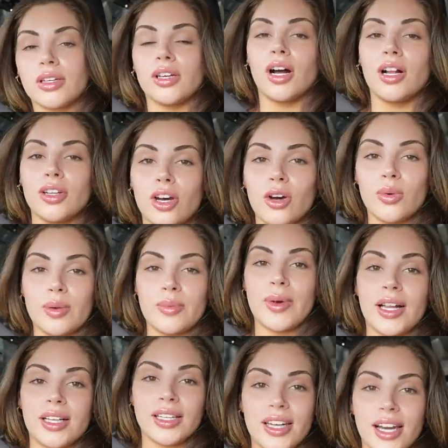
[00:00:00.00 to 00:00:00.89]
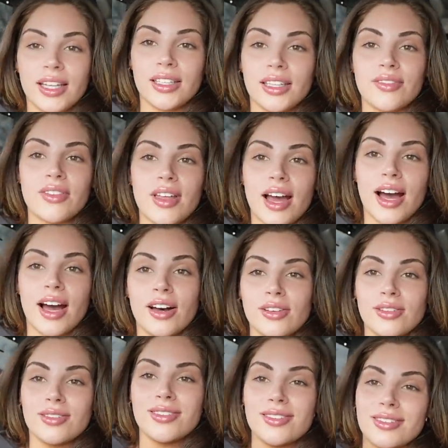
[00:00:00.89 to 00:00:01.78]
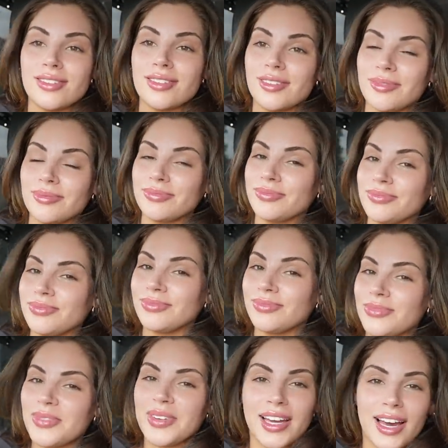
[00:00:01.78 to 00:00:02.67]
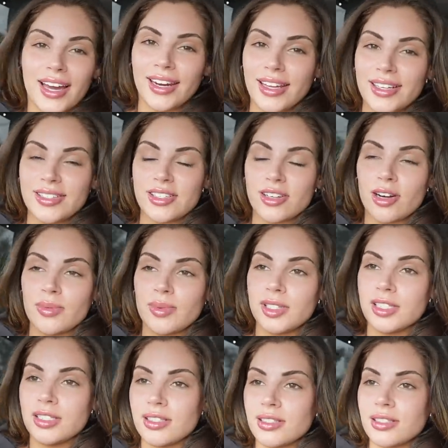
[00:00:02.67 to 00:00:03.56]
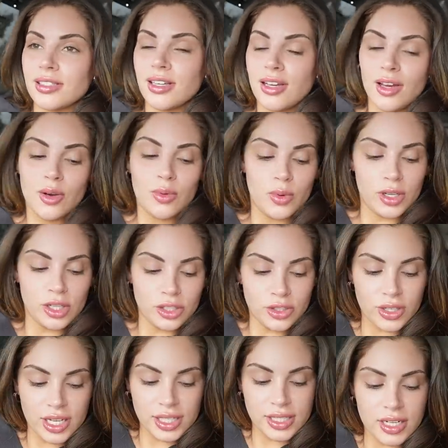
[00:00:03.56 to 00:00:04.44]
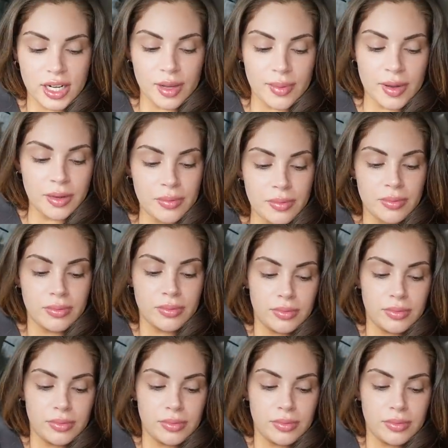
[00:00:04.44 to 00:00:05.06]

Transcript: Y'all know when Mel and I leave the house, we gotta get starbies. What did you get today, babe?